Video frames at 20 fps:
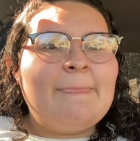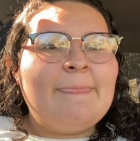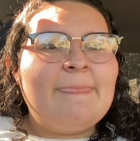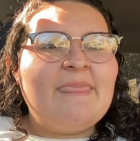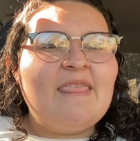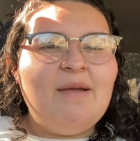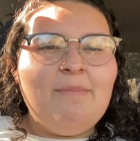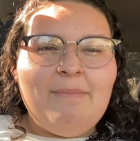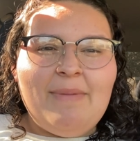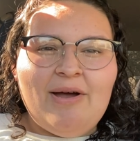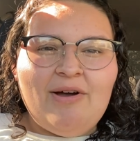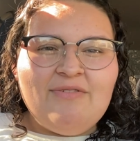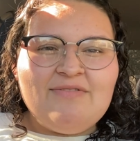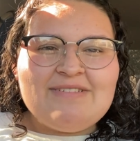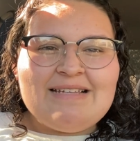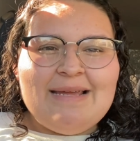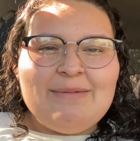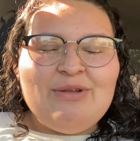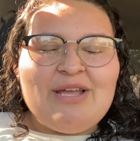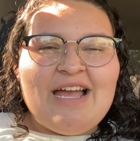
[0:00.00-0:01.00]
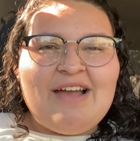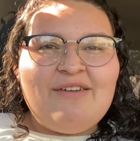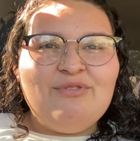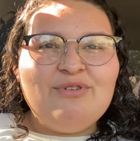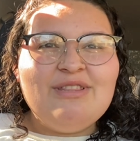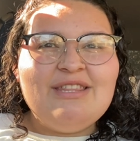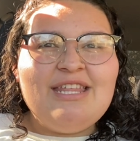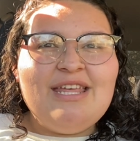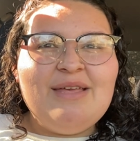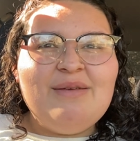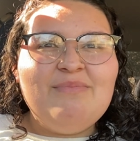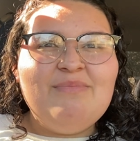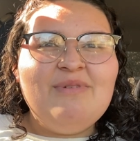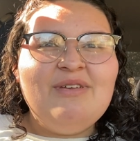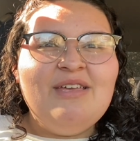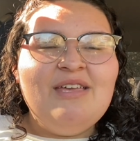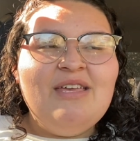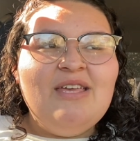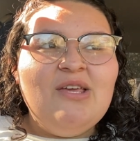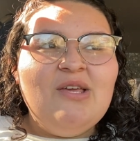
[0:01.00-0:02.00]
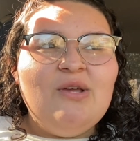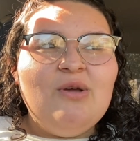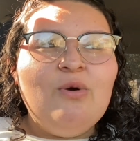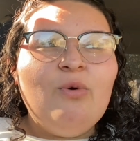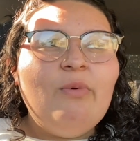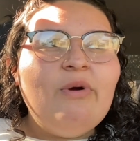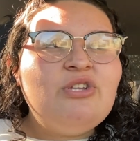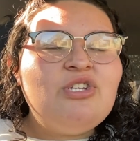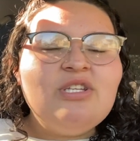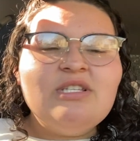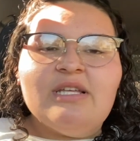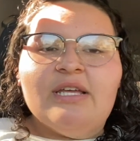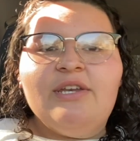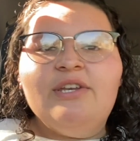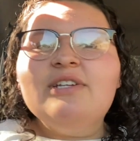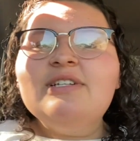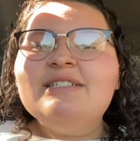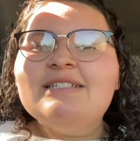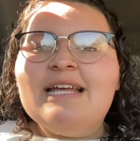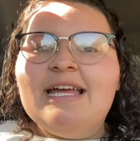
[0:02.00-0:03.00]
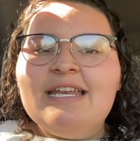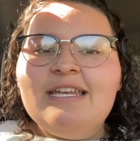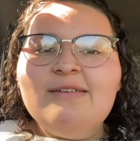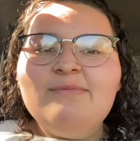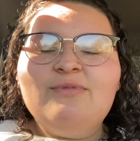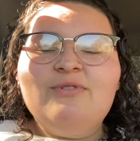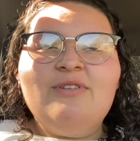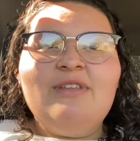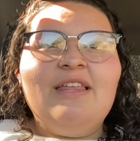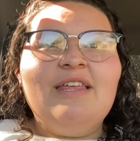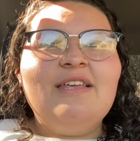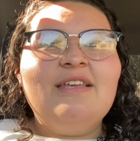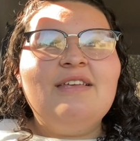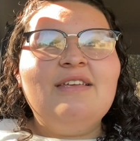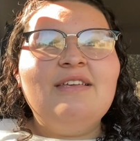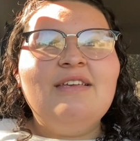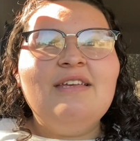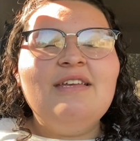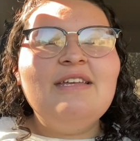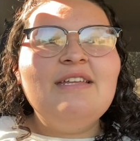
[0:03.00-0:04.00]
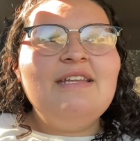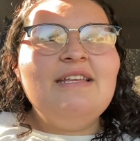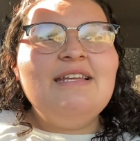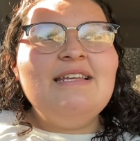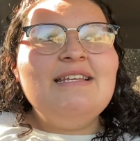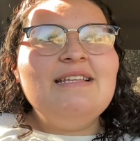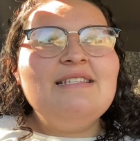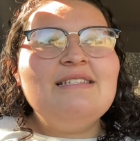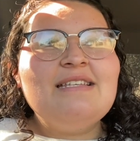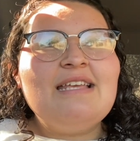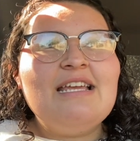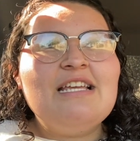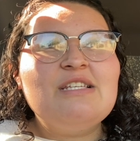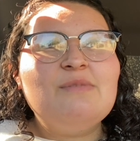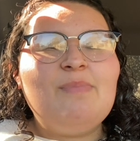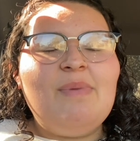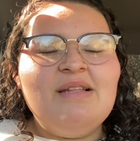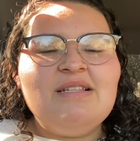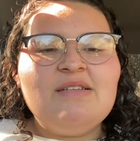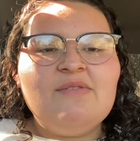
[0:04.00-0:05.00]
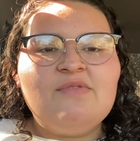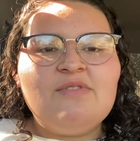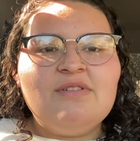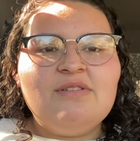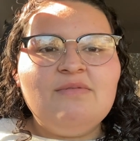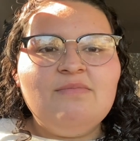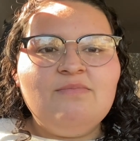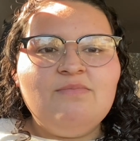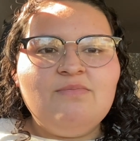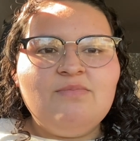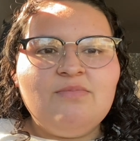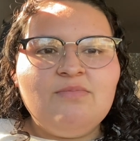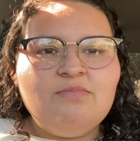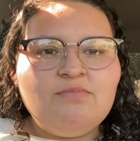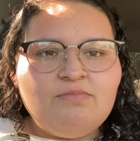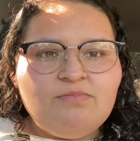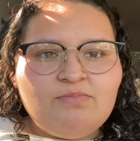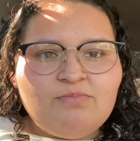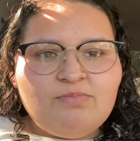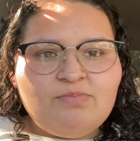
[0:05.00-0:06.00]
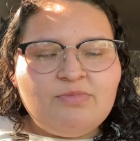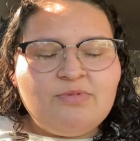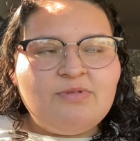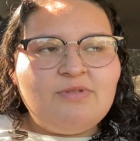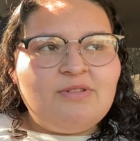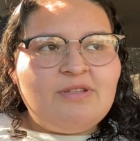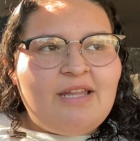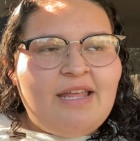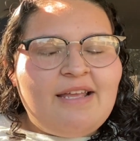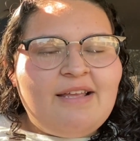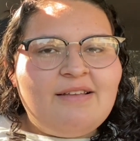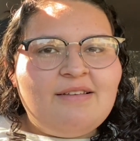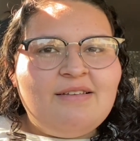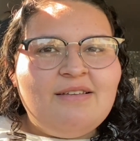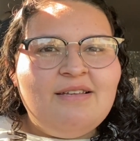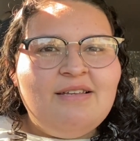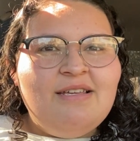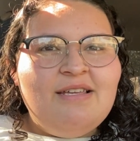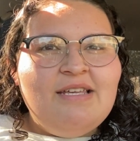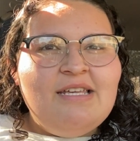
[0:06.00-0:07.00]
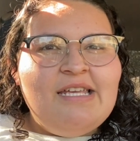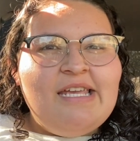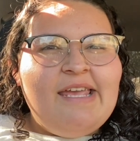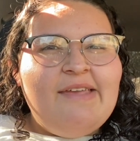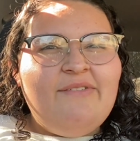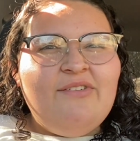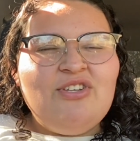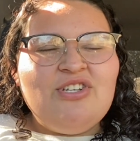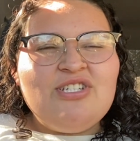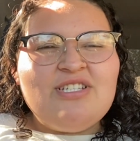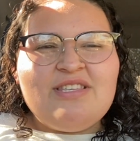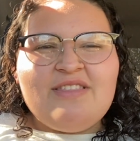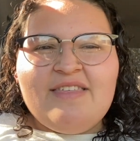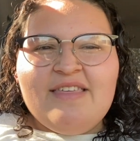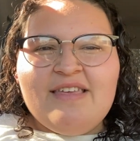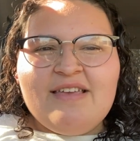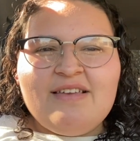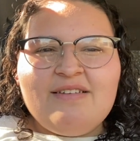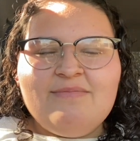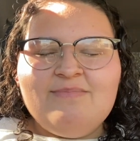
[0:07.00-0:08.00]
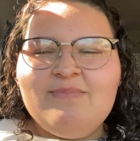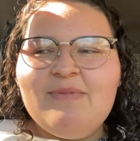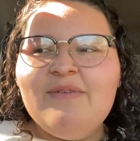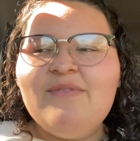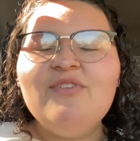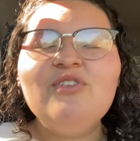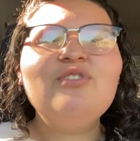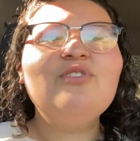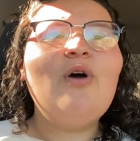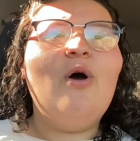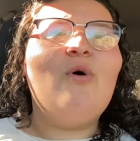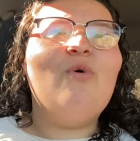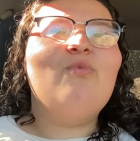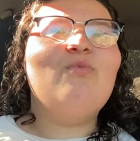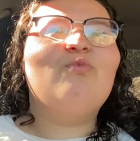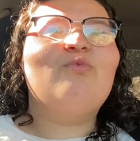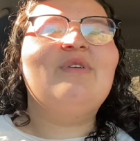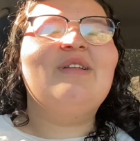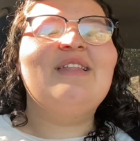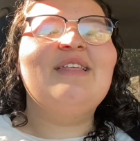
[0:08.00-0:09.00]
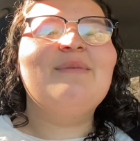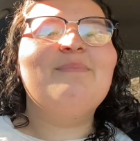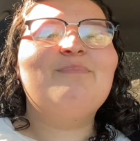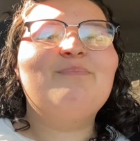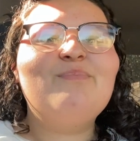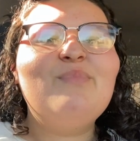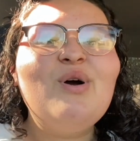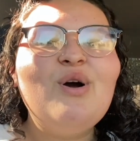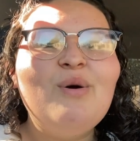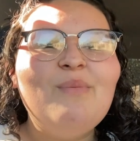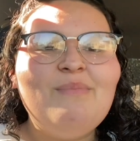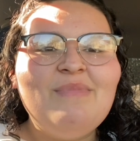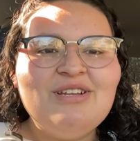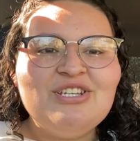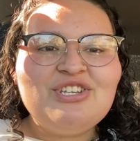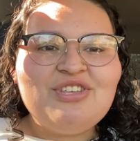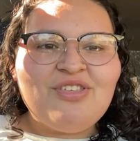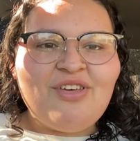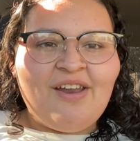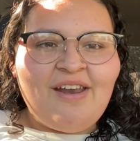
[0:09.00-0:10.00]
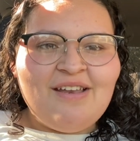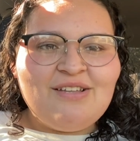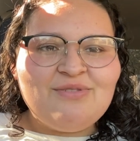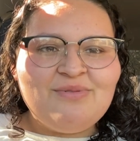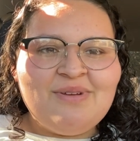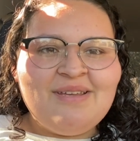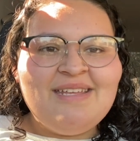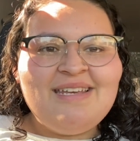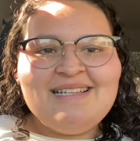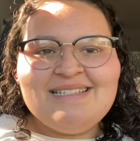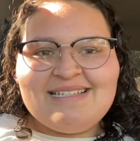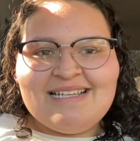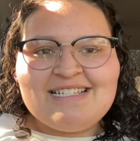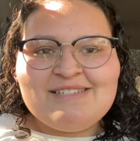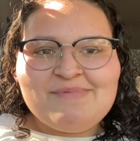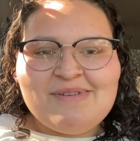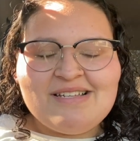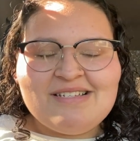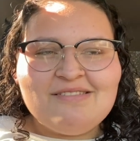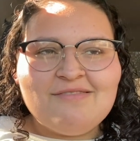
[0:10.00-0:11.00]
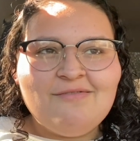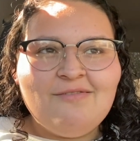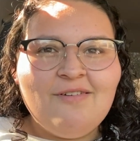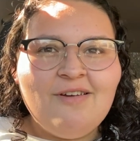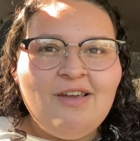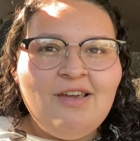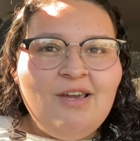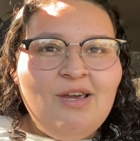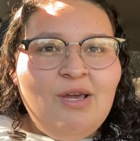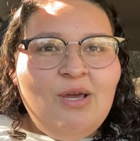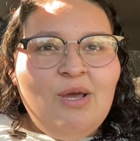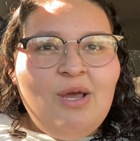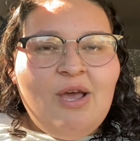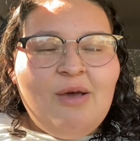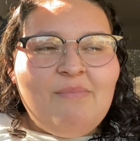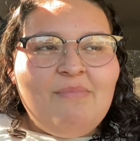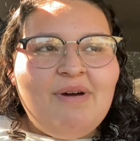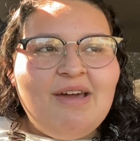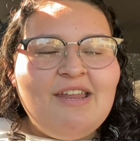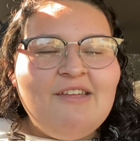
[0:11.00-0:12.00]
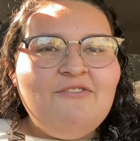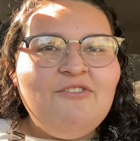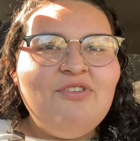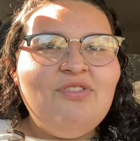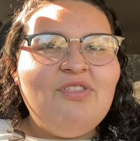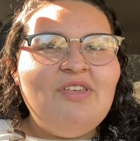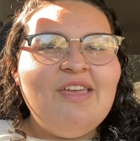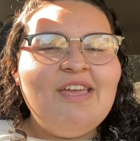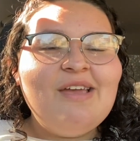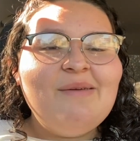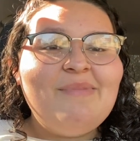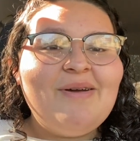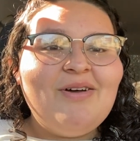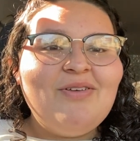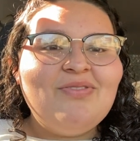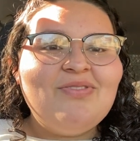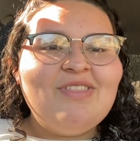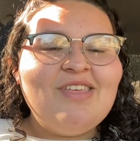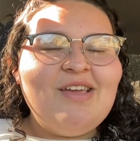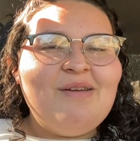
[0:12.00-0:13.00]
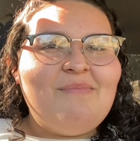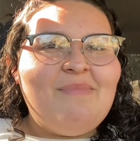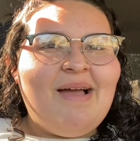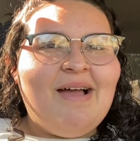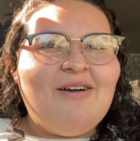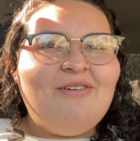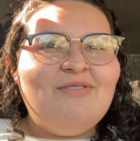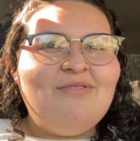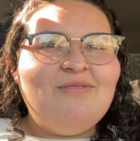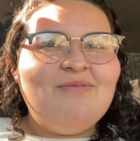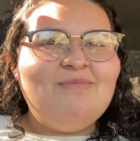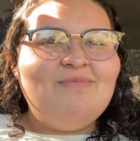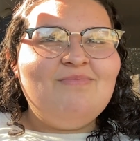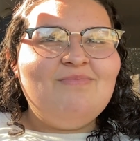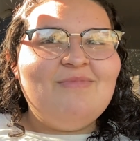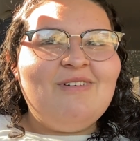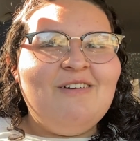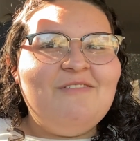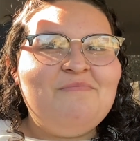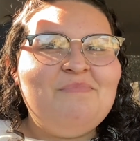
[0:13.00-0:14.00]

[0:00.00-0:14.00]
amount of time you have with them, which is understandable. Like, it is expensive to- like if you just think if you don't really put much thought into it, it is expensive. But if you think about the amount of